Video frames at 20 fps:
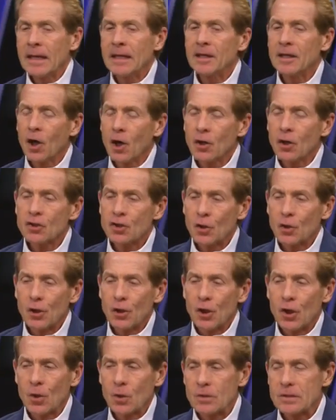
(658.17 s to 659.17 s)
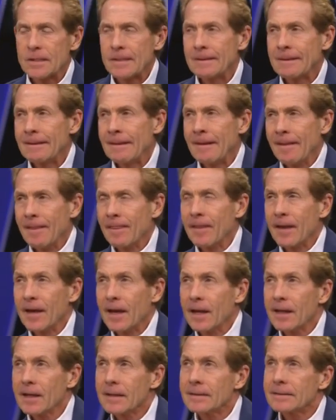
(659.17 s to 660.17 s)
He also knows
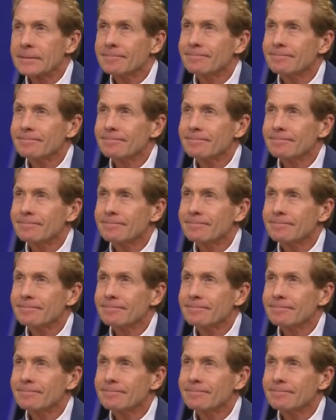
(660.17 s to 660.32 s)
that